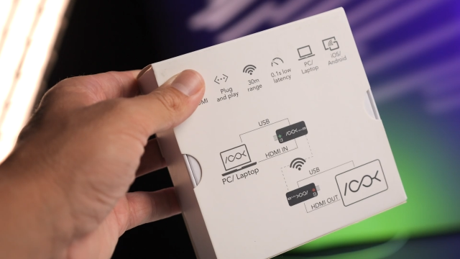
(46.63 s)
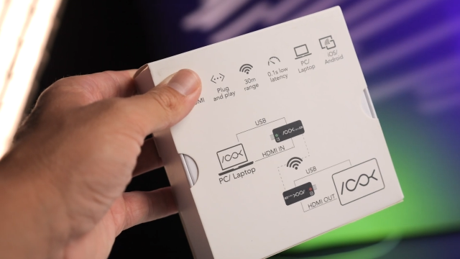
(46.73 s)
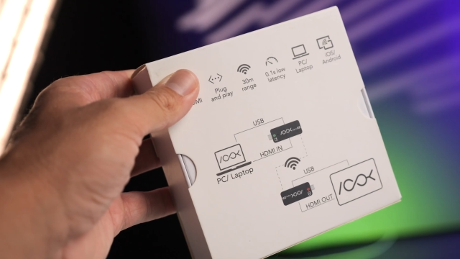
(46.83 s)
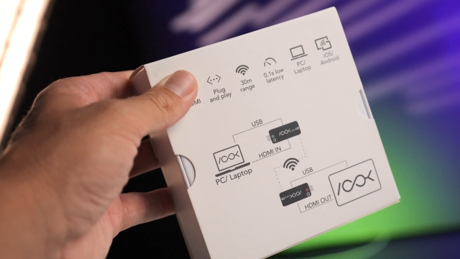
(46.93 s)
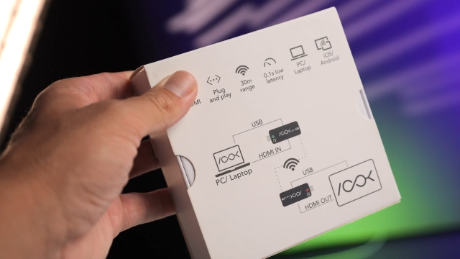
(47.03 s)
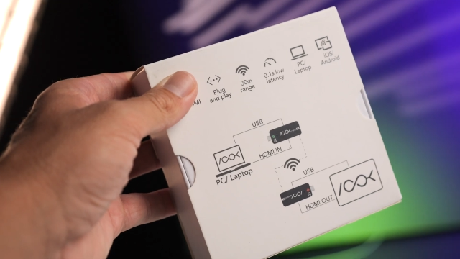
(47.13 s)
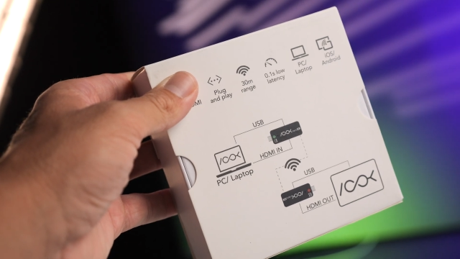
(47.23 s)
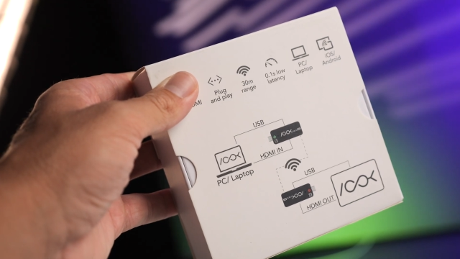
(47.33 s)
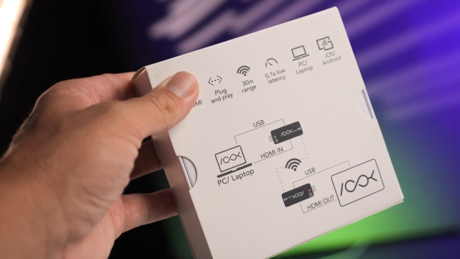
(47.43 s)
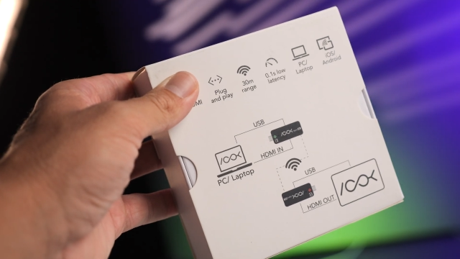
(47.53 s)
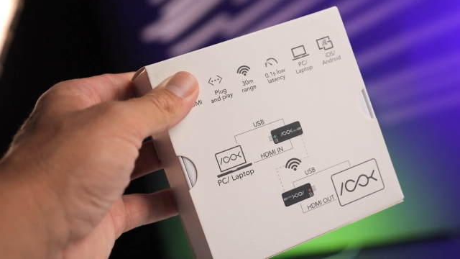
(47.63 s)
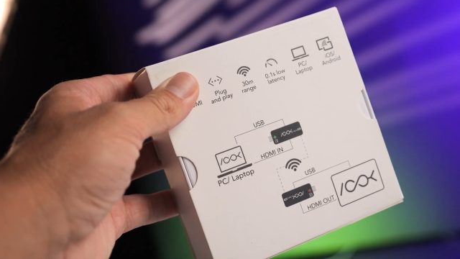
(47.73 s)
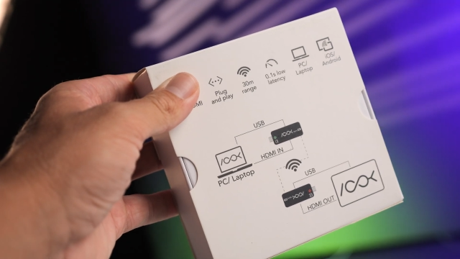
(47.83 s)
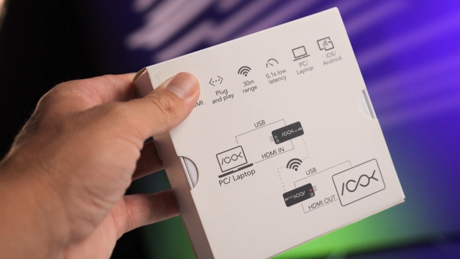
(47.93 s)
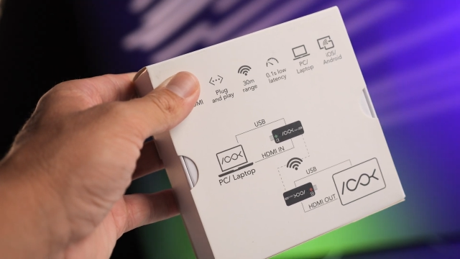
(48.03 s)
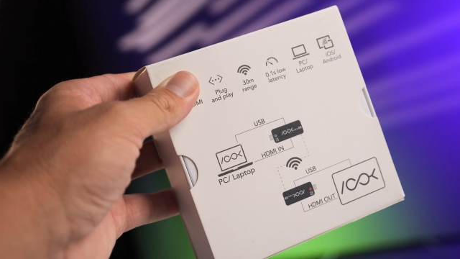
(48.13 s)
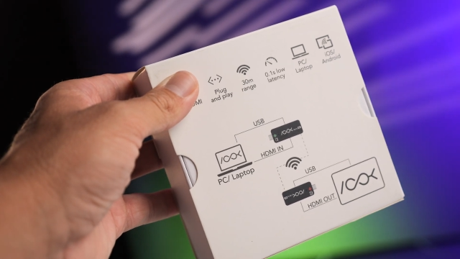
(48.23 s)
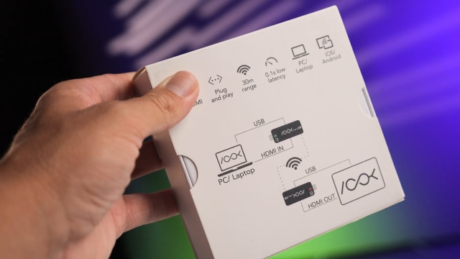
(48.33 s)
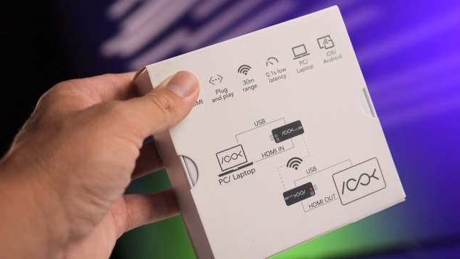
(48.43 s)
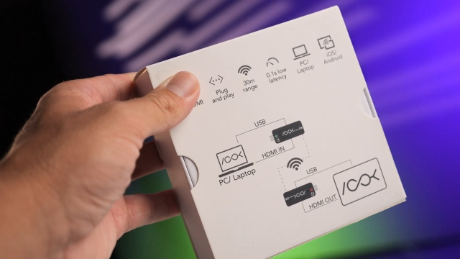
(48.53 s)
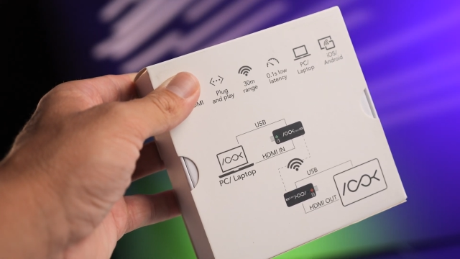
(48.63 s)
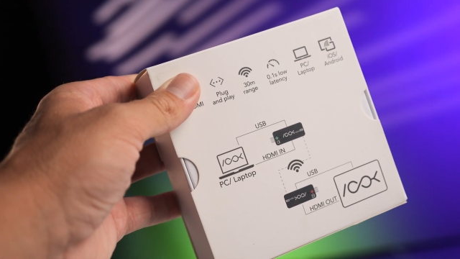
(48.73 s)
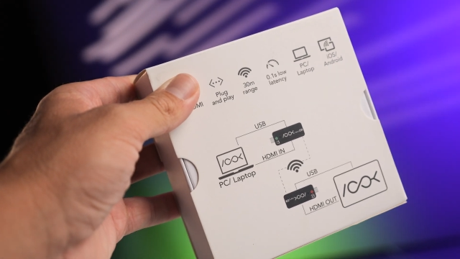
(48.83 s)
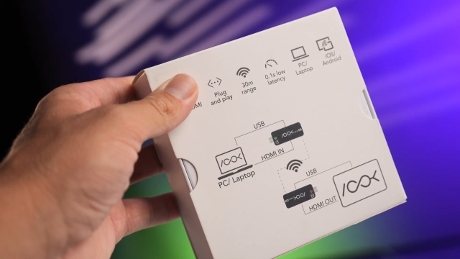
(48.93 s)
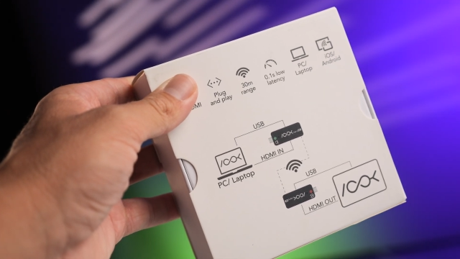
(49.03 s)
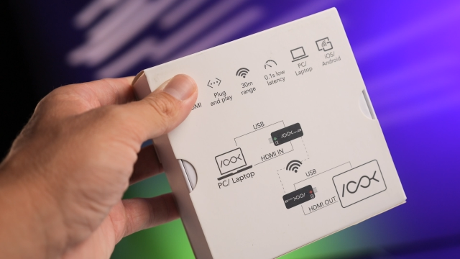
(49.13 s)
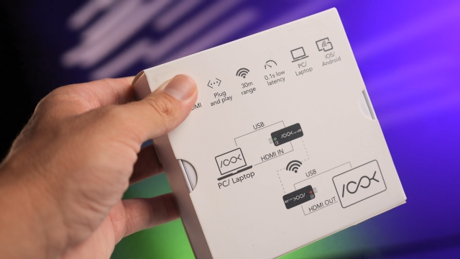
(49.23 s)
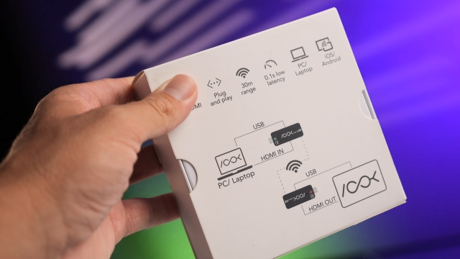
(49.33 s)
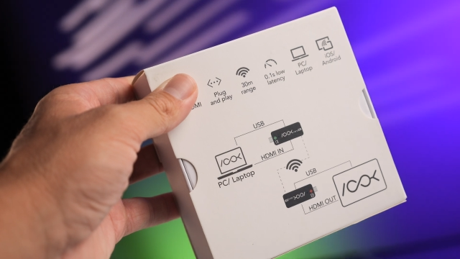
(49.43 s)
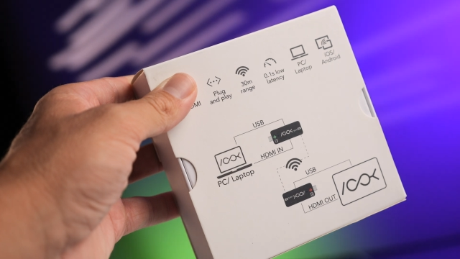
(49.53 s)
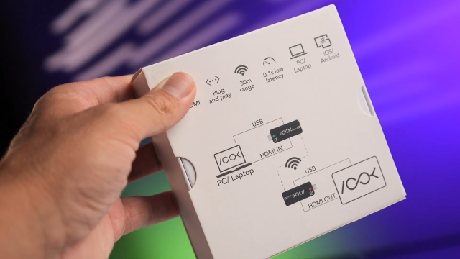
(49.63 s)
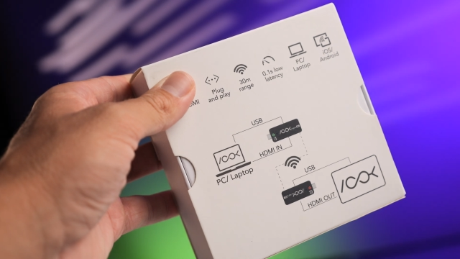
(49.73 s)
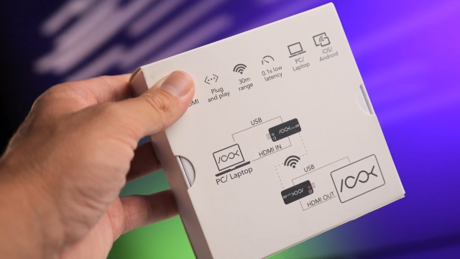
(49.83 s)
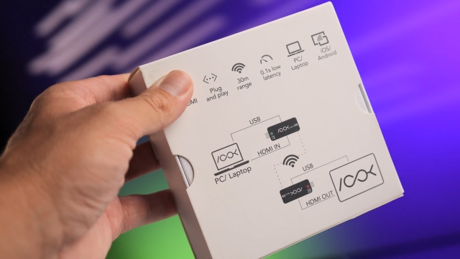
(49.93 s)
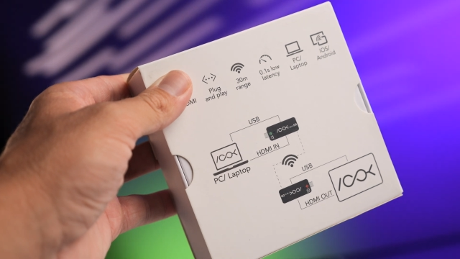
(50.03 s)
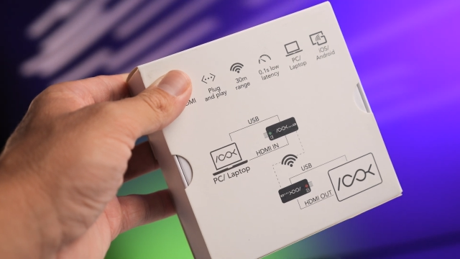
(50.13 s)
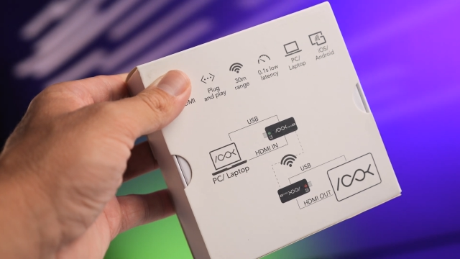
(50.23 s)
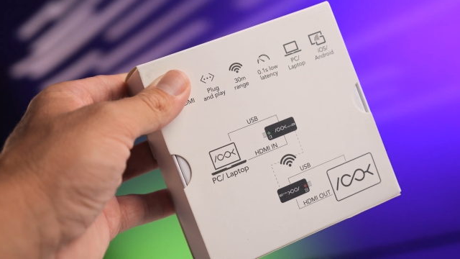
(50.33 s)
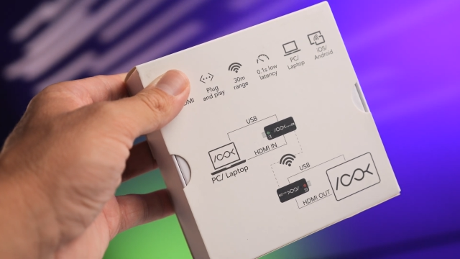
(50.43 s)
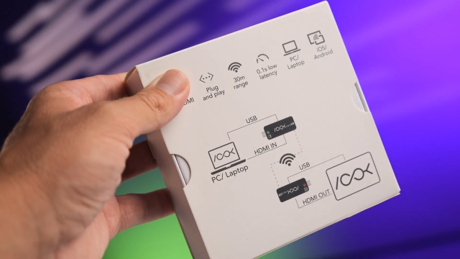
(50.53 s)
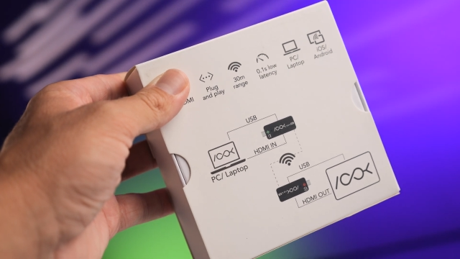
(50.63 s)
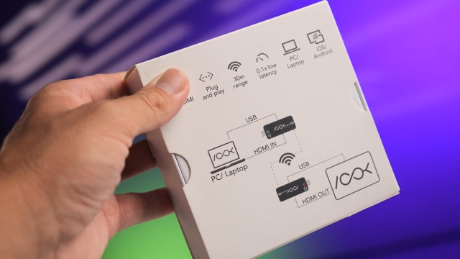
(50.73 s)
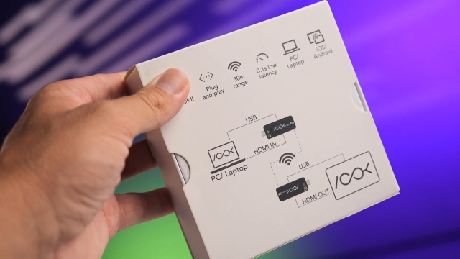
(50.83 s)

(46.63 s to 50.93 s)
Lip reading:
No face is visible, so there are no lips to read.